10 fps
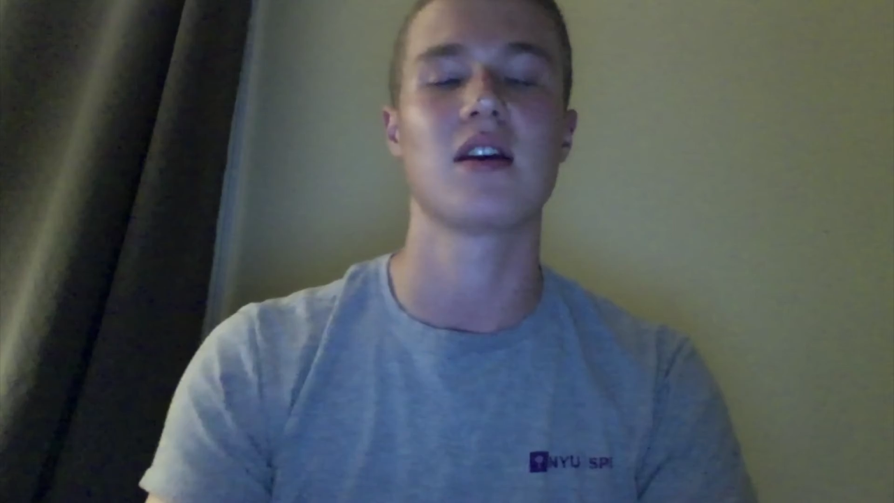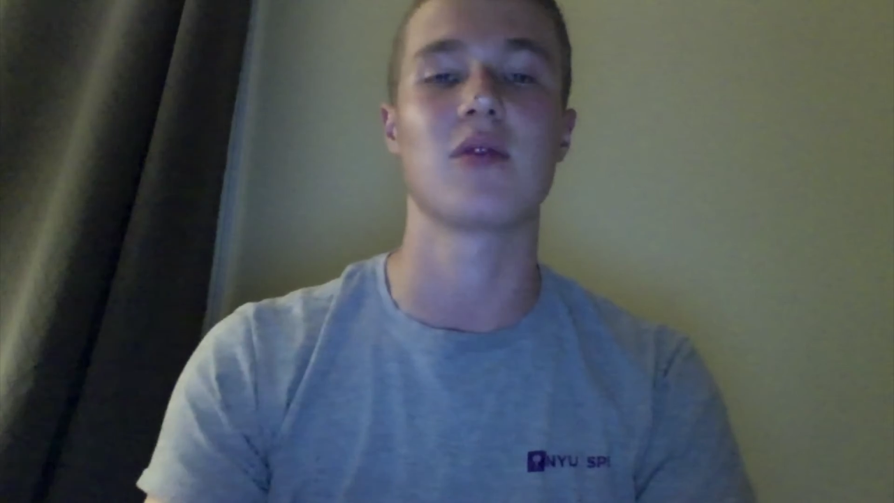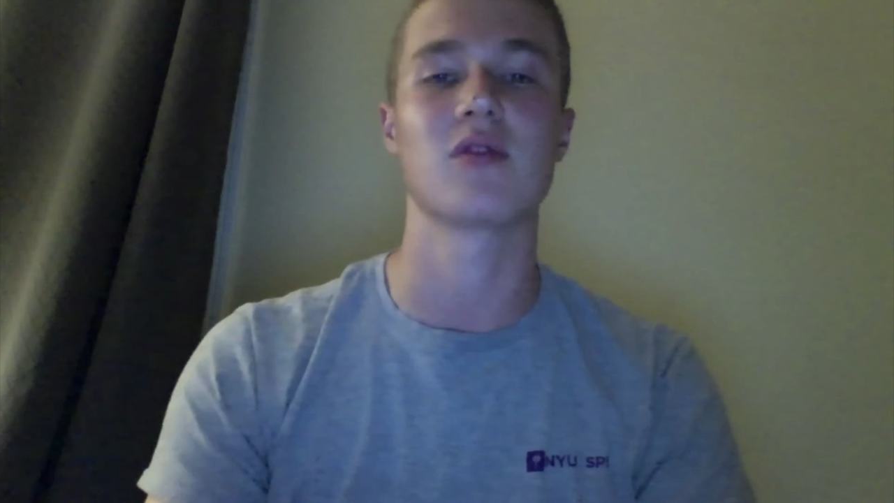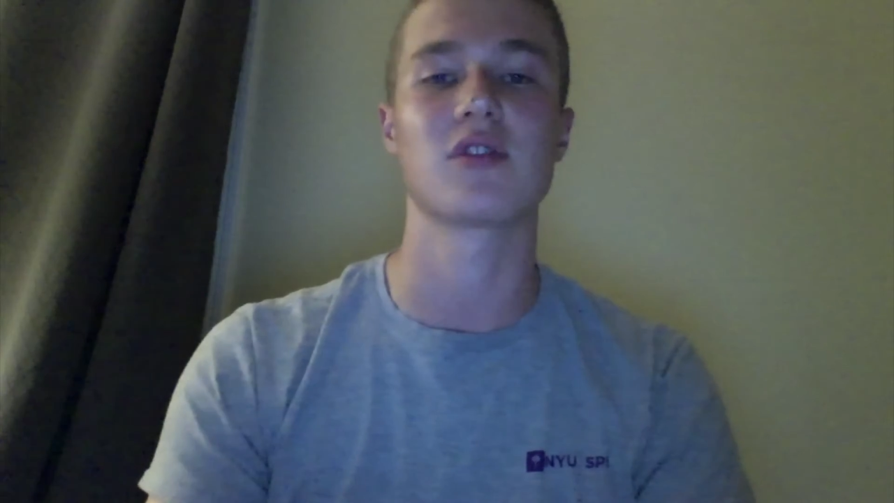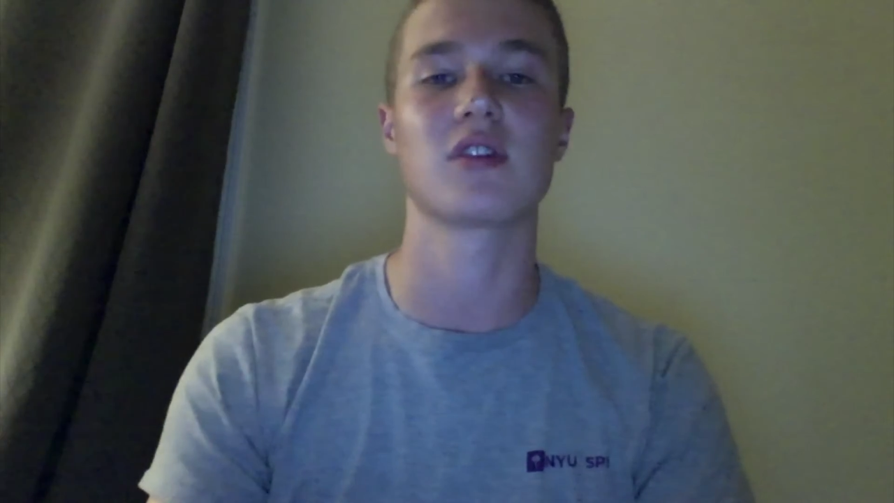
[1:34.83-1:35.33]
it
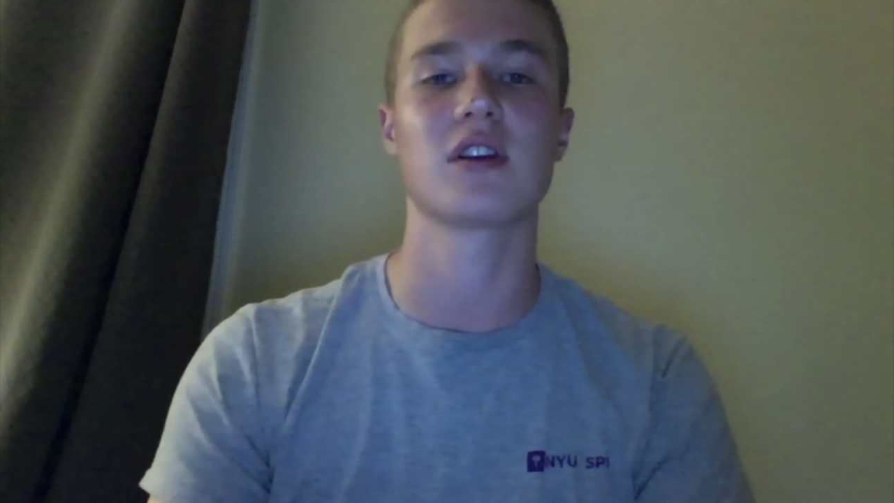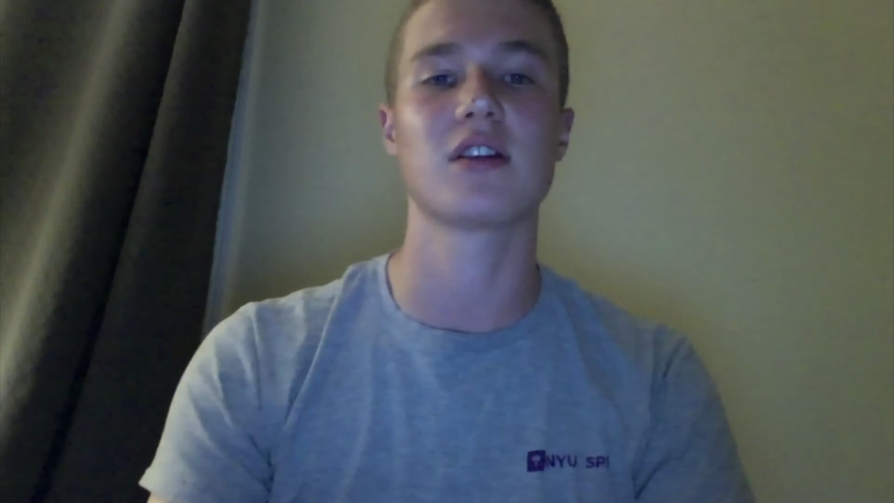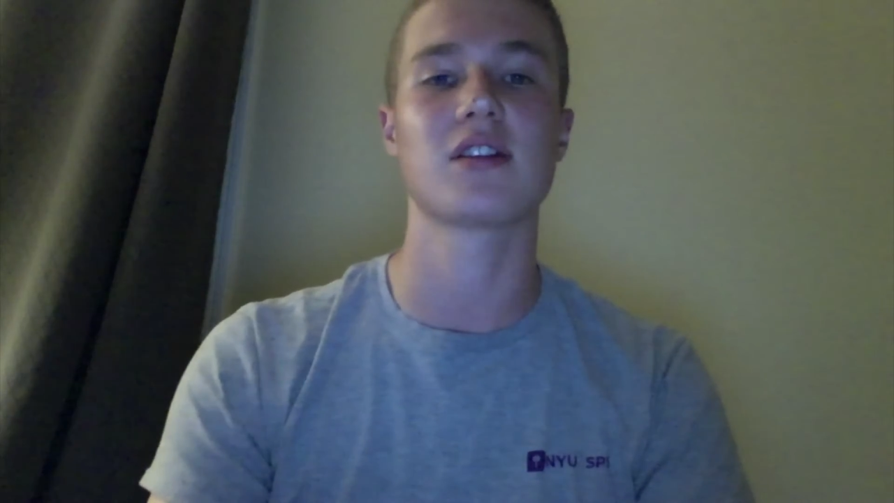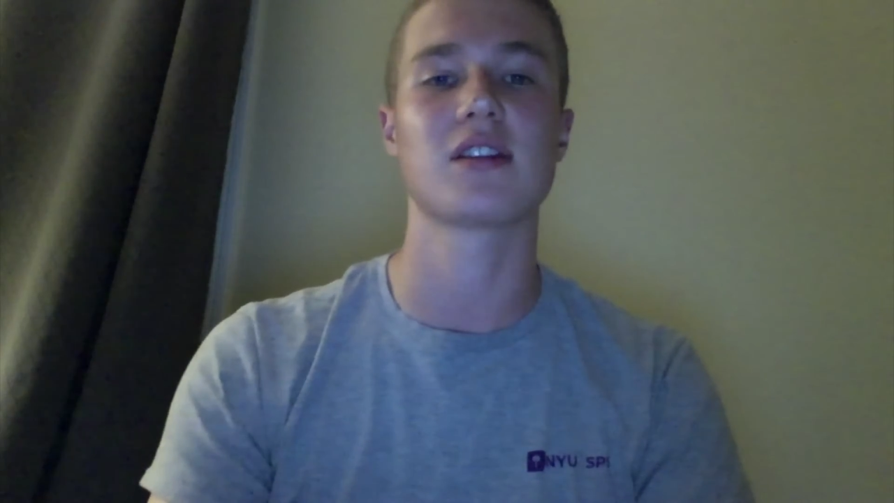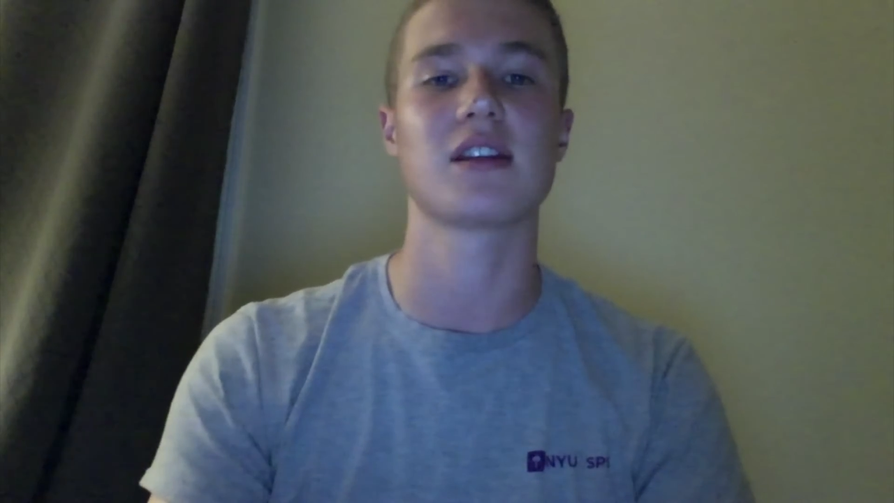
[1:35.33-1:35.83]
was clear
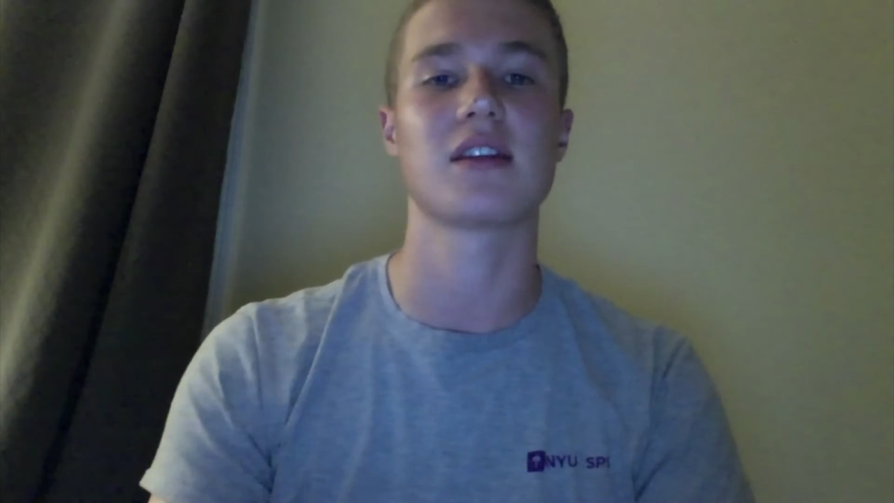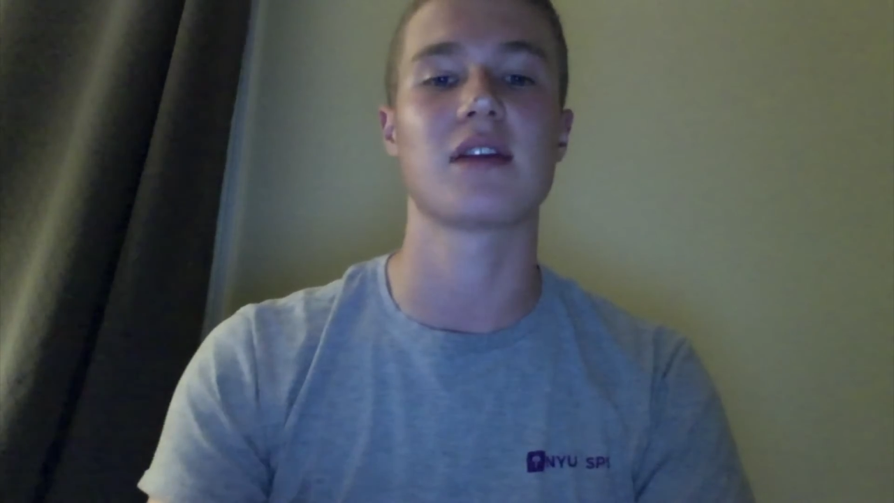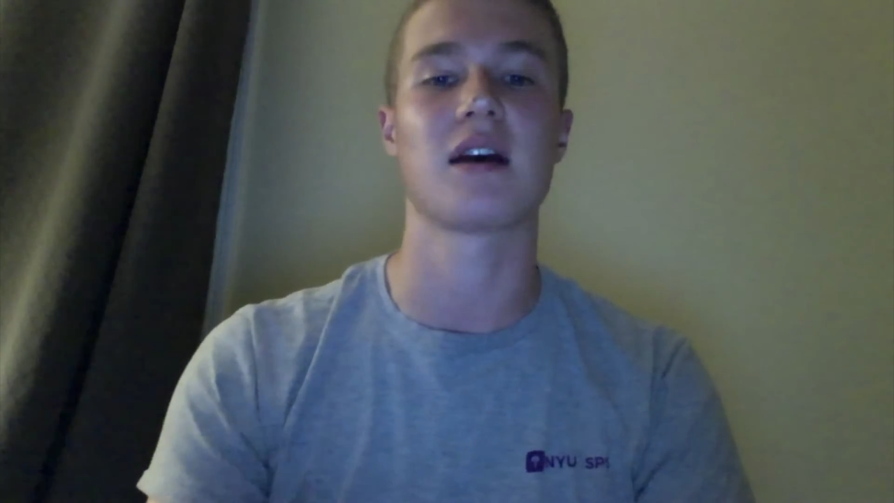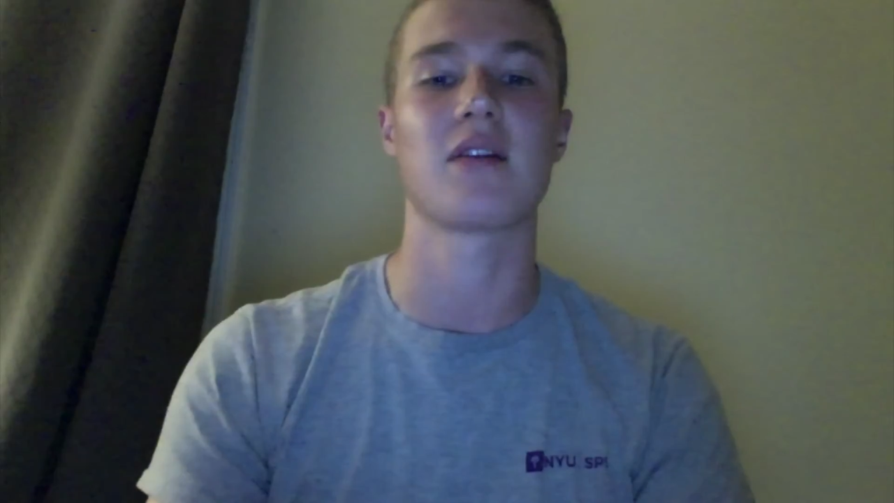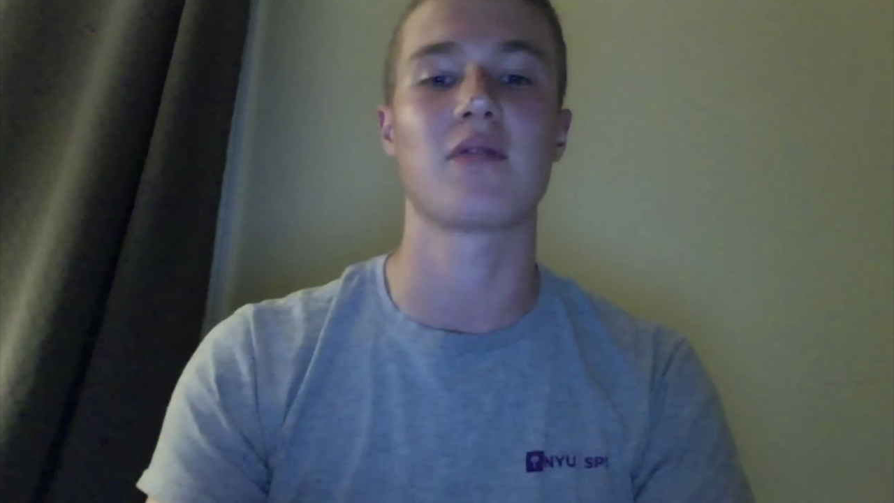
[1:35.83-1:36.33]
to see that